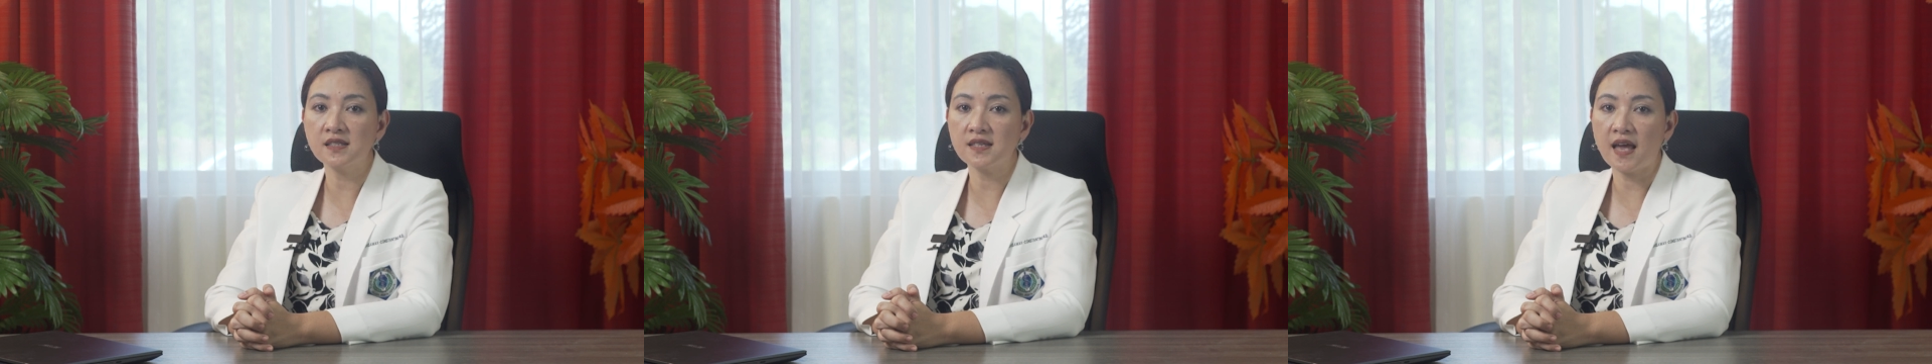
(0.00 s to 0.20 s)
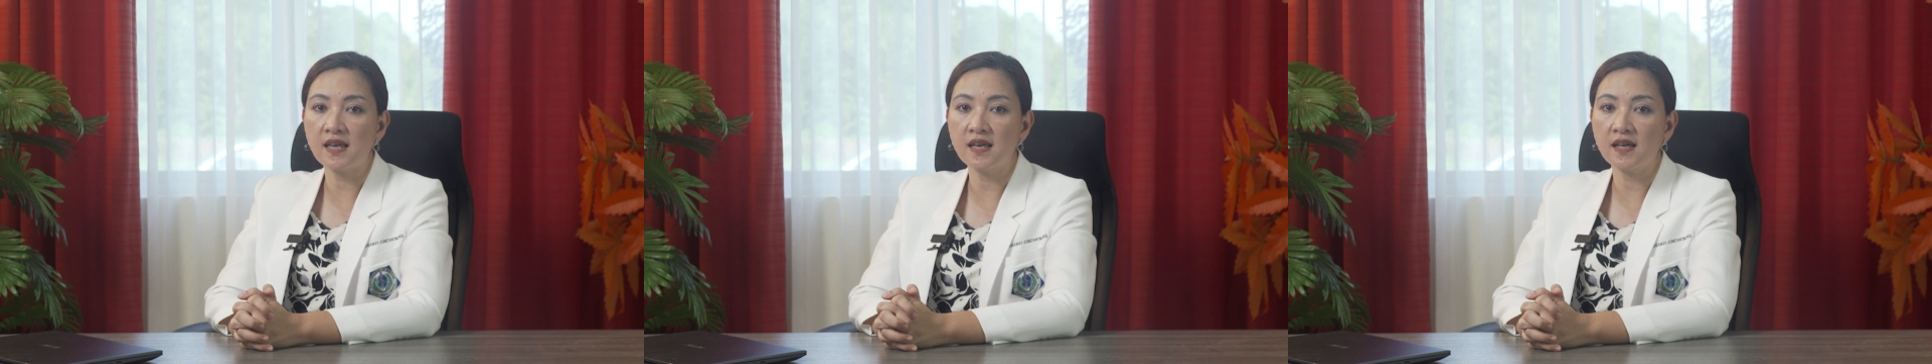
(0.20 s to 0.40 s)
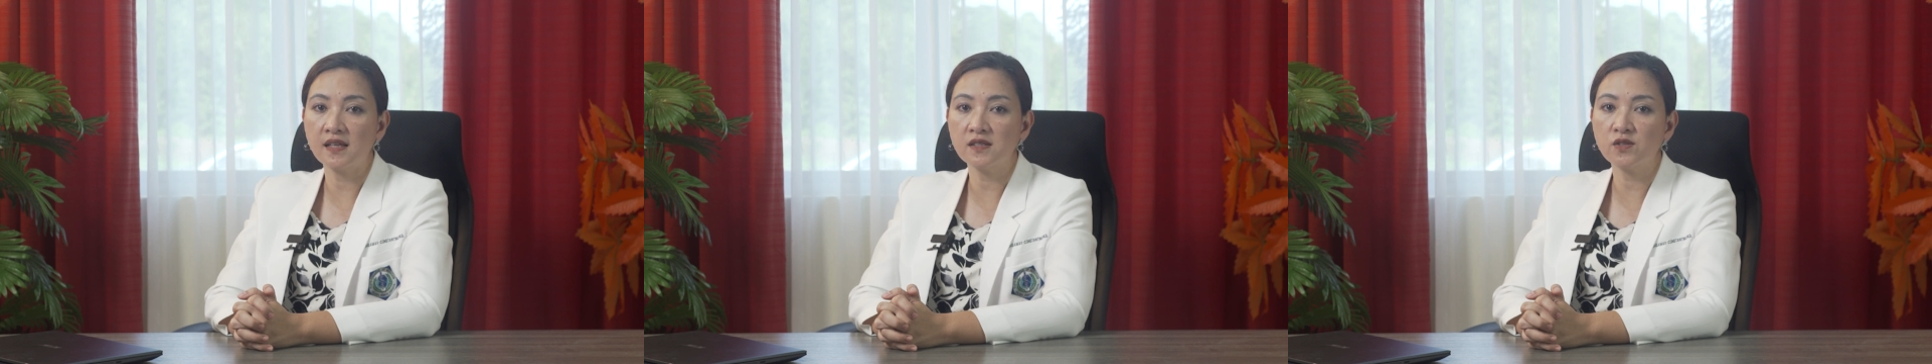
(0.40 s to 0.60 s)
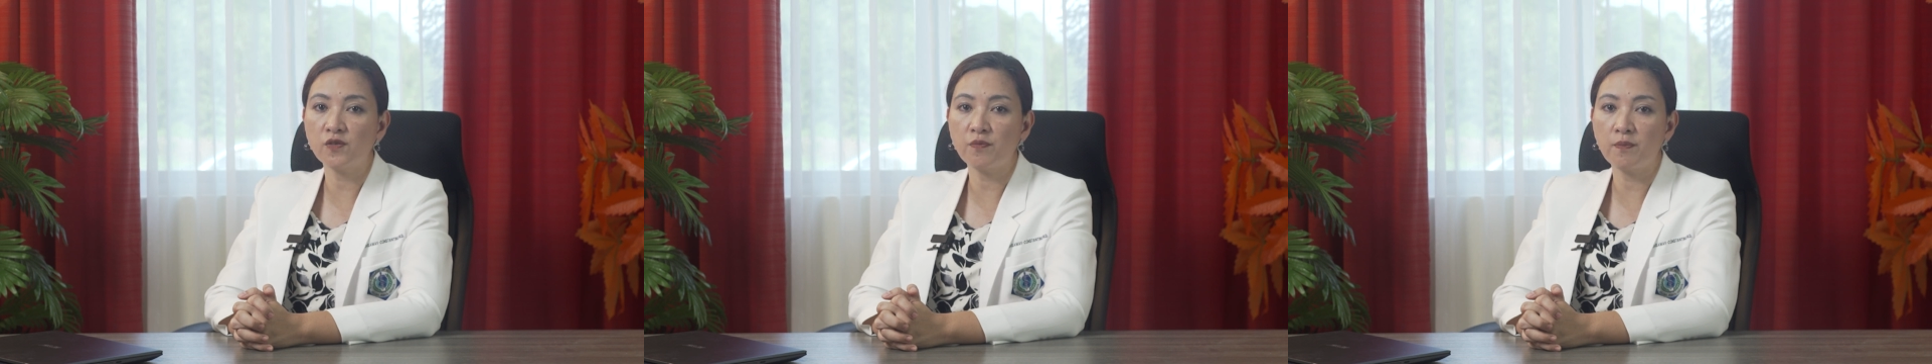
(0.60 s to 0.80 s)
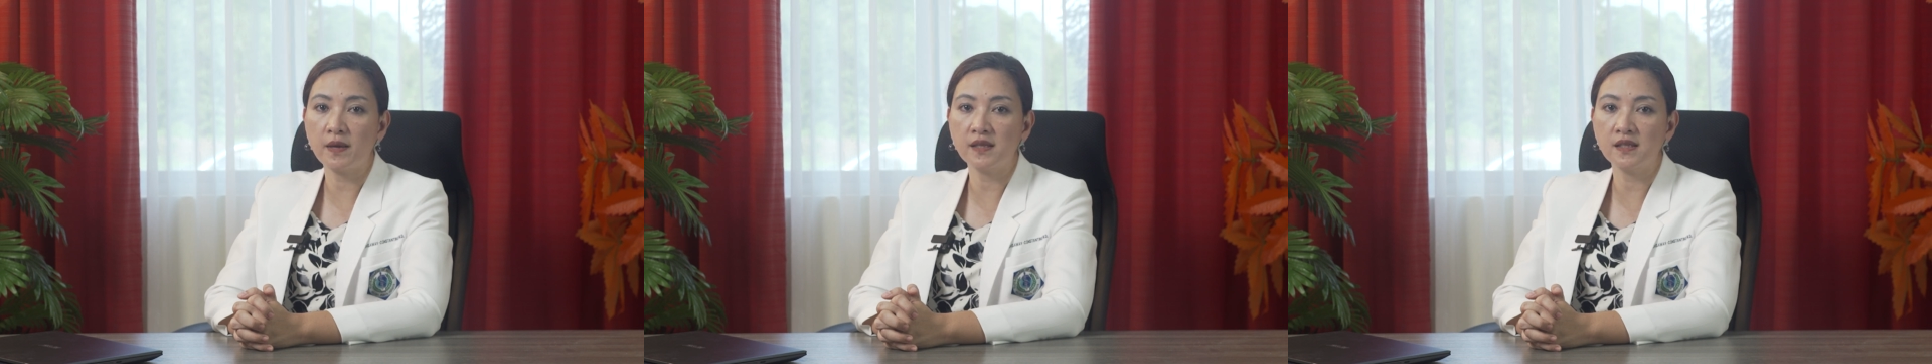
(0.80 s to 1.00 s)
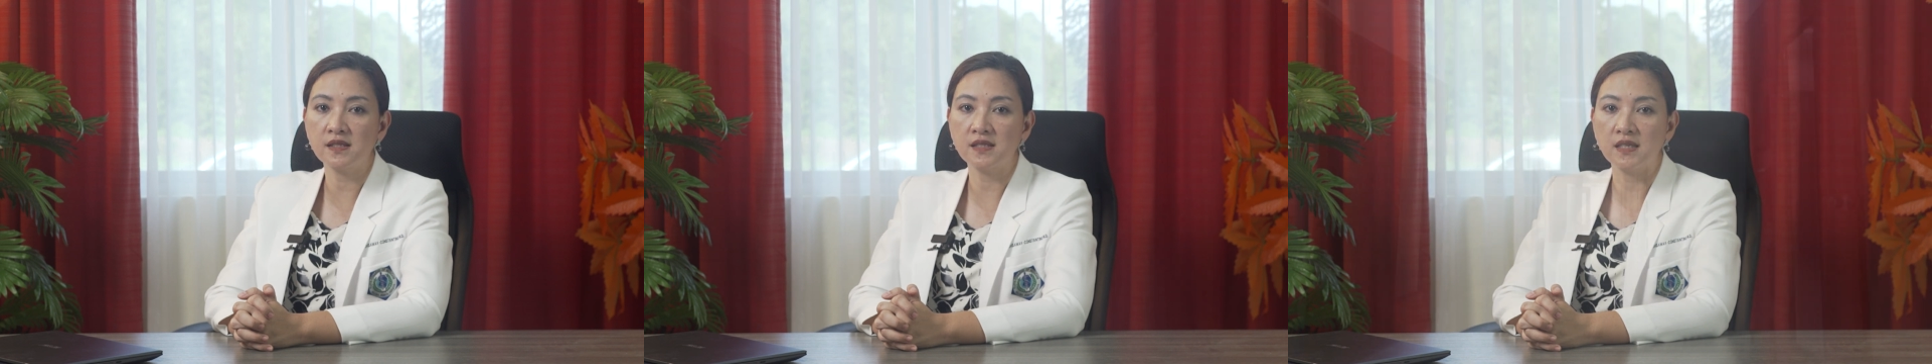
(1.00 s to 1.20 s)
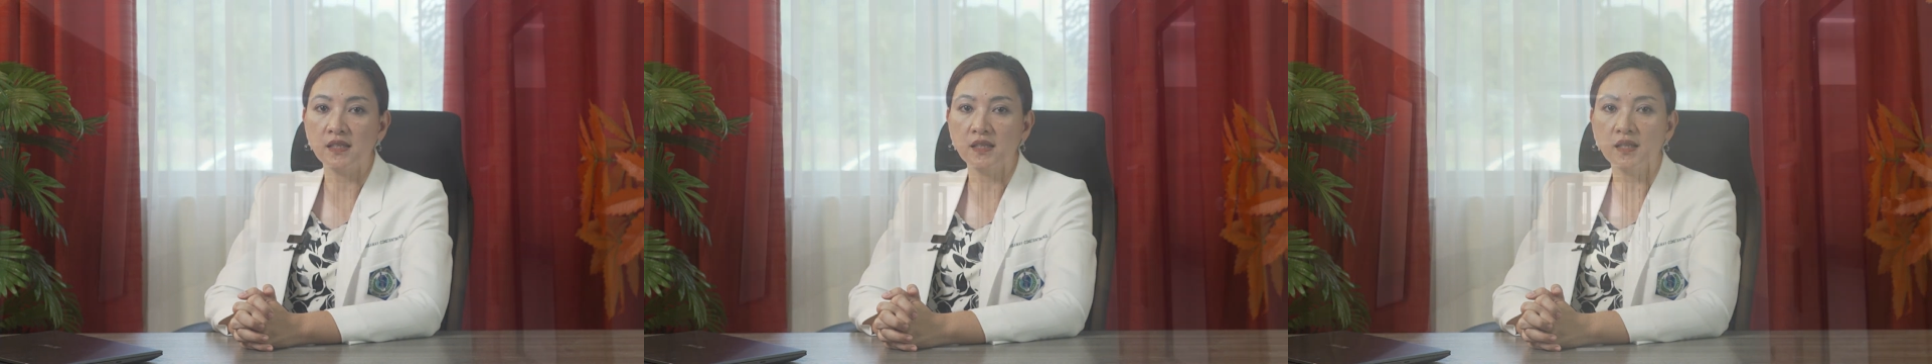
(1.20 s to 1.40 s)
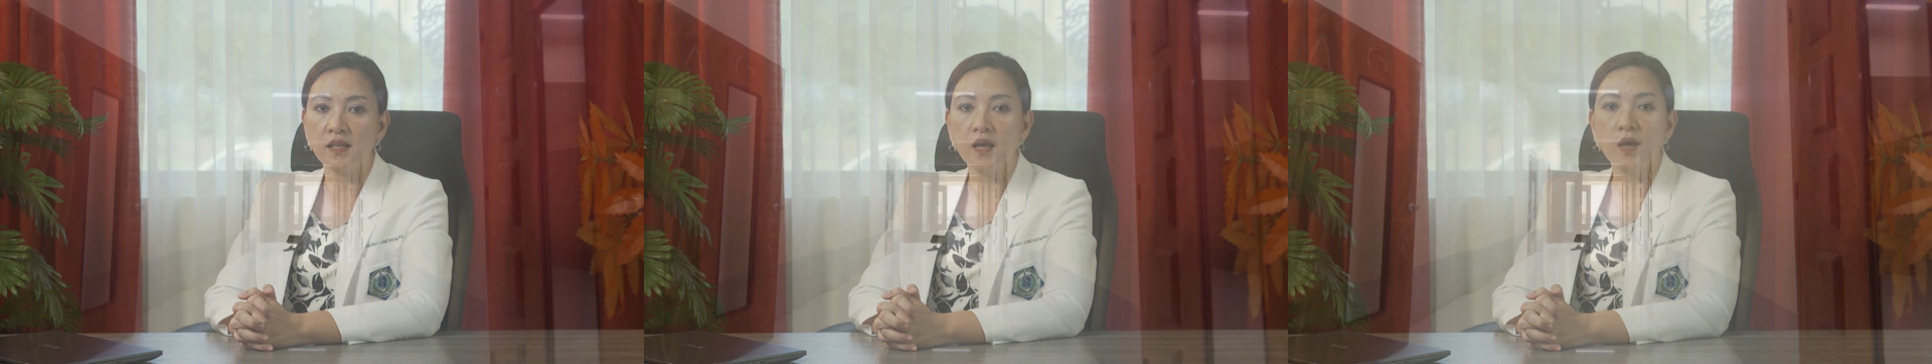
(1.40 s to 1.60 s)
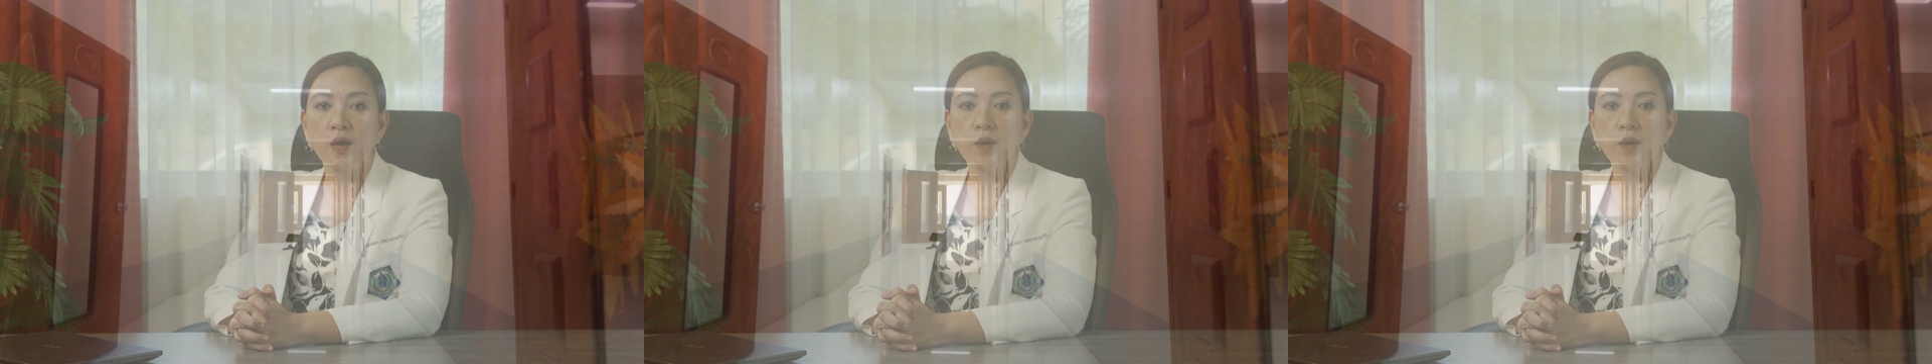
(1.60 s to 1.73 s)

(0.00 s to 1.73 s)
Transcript: and science of medicine,